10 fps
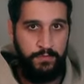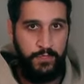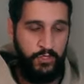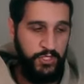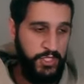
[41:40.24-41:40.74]

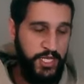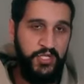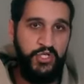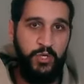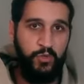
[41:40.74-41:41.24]
You just get a
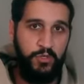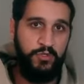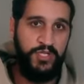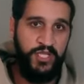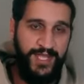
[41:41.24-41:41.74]

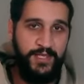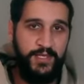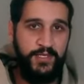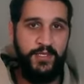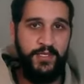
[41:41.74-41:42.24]
general
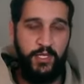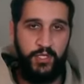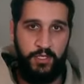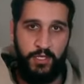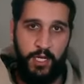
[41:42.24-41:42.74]
tingling
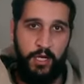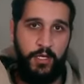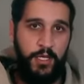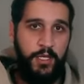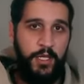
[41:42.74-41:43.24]
sensation in the
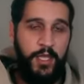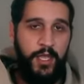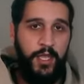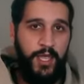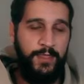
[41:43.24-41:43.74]
area.
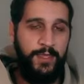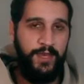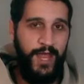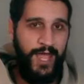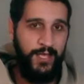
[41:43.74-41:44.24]
And
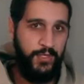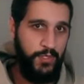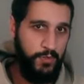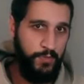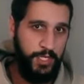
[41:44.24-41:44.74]
then as
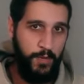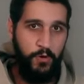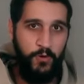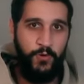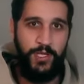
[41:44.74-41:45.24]
you become
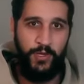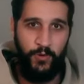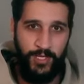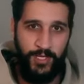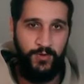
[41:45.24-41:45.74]
more
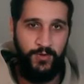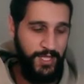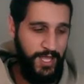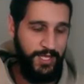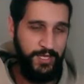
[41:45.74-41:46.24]
reacquainted with the
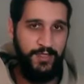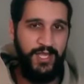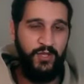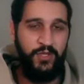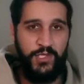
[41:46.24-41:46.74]
leg,
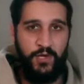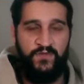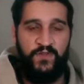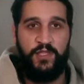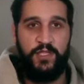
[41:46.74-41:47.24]
then you can
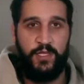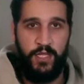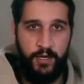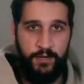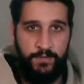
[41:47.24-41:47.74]
start feeling it
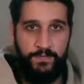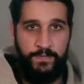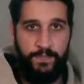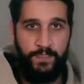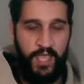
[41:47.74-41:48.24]
again.
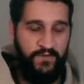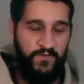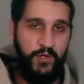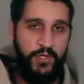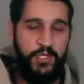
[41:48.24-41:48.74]
At
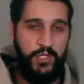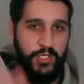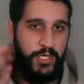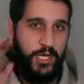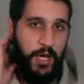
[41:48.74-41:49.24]
first, it's just
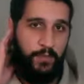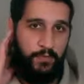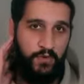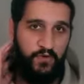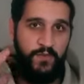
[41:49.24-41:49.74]
a numb
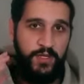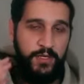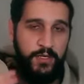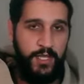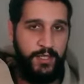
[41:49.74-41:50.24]

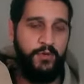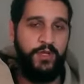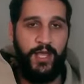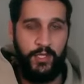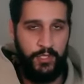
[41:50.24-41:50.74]
movement, and then you
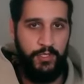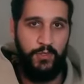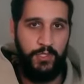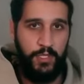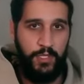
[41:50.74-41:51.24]
can actually
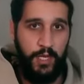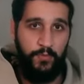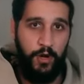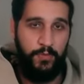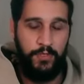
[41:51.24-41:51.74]
use the leg
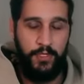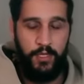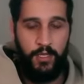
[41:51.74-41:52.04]
properly.